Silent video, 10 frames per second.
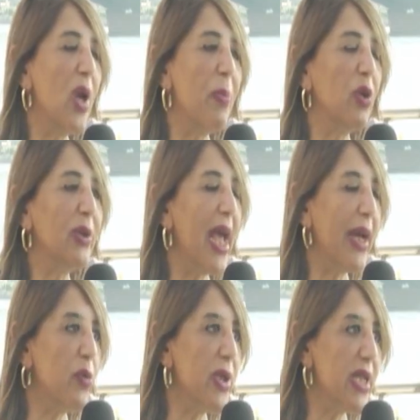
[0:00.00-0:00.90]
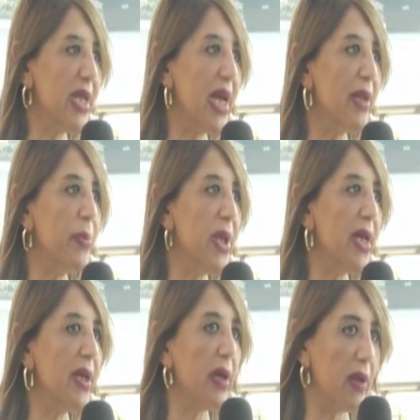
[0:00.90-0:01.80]
about equity and
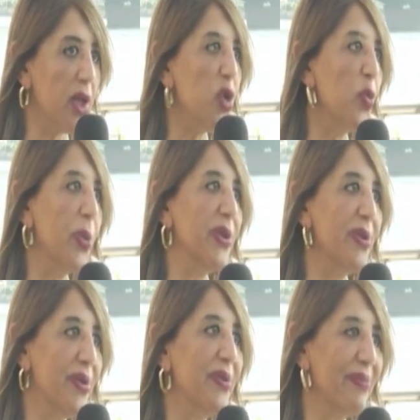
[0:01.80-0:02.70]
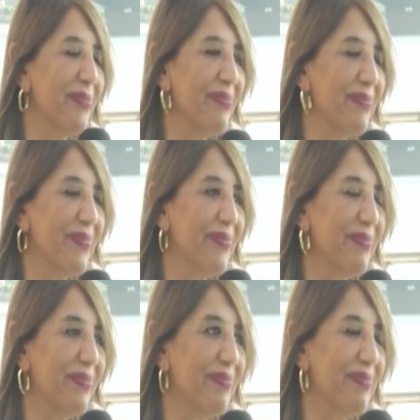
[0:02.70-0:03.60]
being human. Yeah.
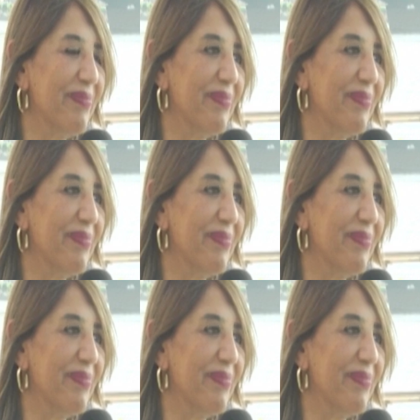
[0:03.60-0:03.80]
Um,